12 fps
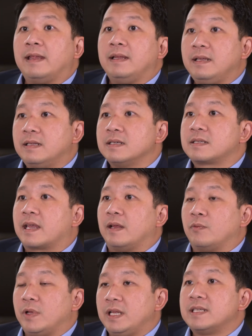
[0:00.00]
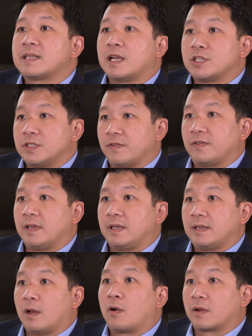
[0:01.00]
Leaders can really start
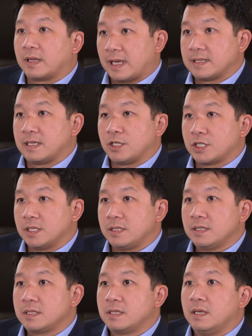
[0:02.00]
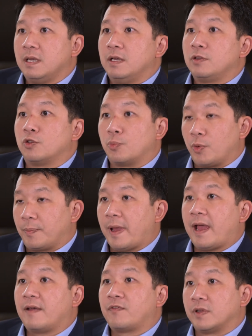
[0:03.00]
shifting their organizations to
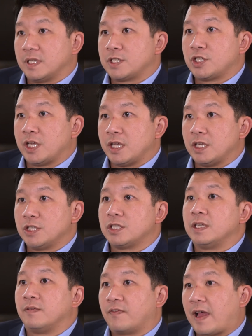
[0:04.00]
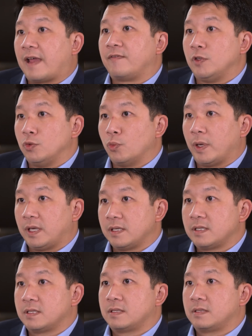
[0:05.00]
prepare for this change in 5 new
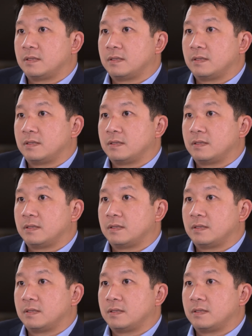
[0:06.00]
ways.